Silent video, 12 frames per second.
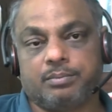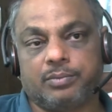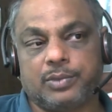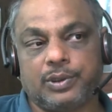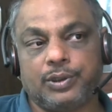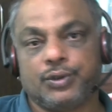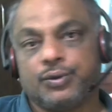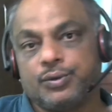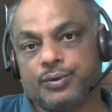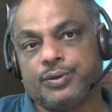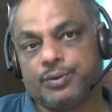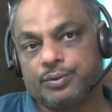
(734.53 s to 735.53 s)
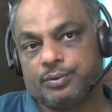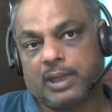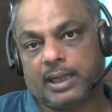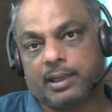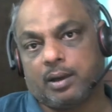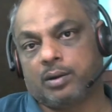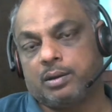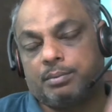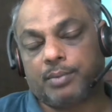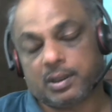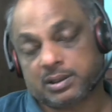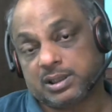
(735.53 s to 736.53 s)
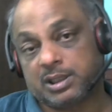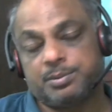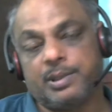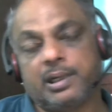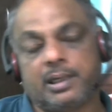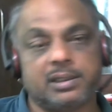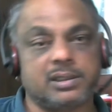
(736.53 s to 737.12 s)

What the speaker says: you like out of box experience.